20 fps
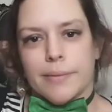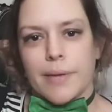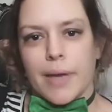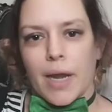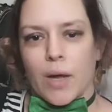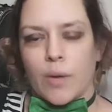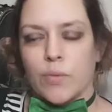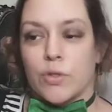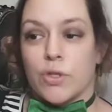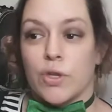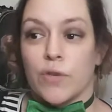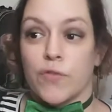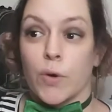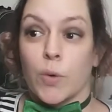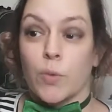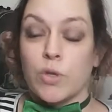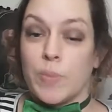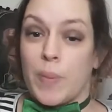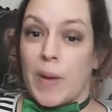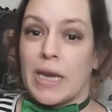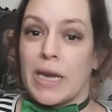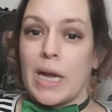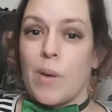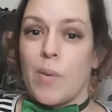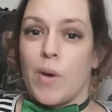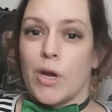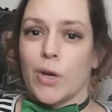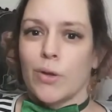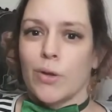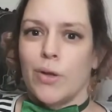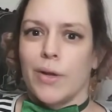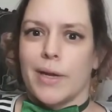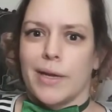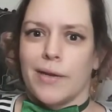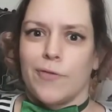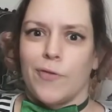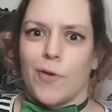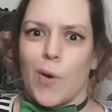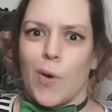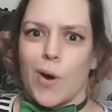you know, so if you're depending on what you're
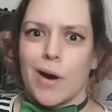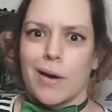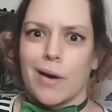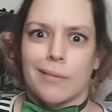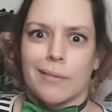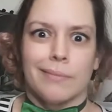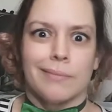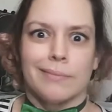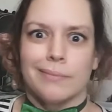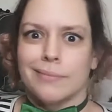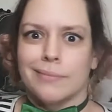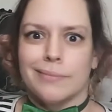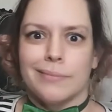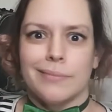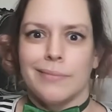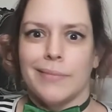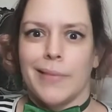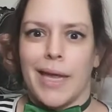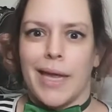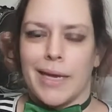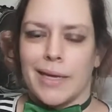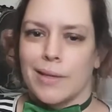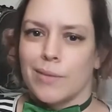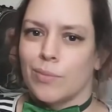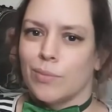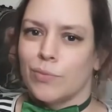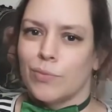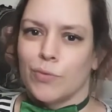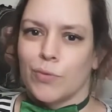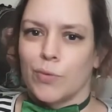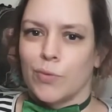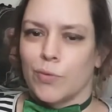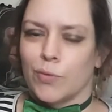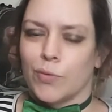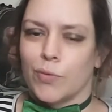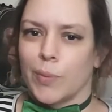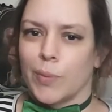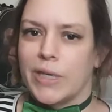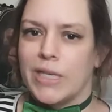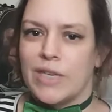looking for, like
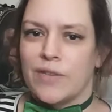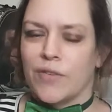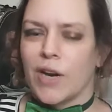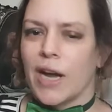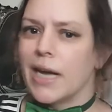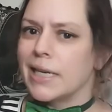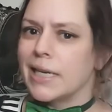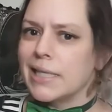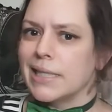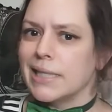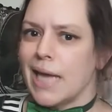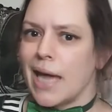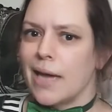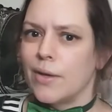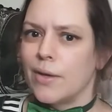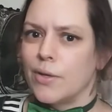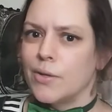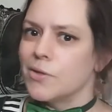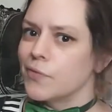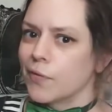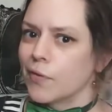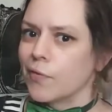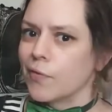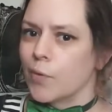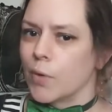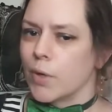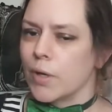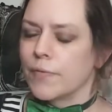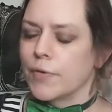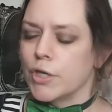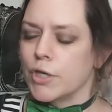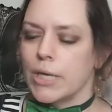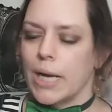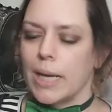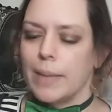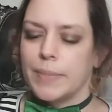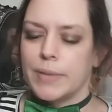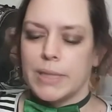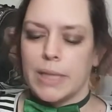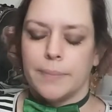three different kind of styles for the four different
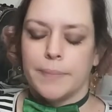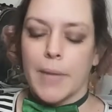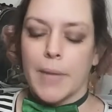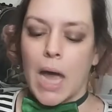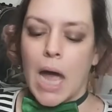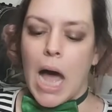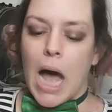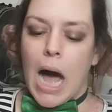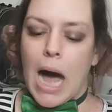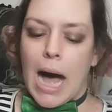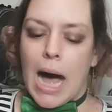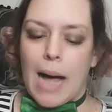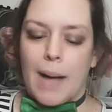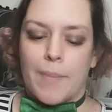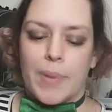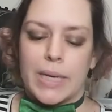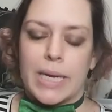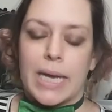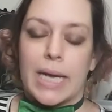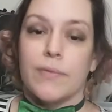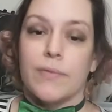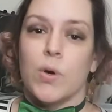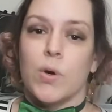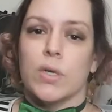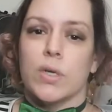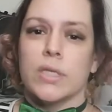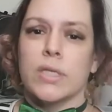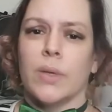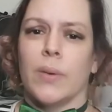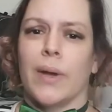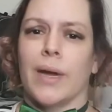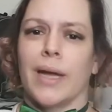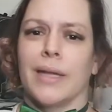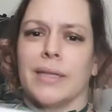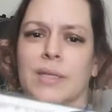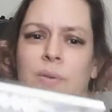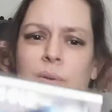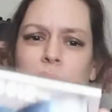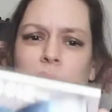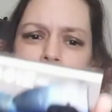shops. So, um, but yeah, of course. So I
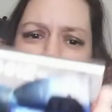got this one,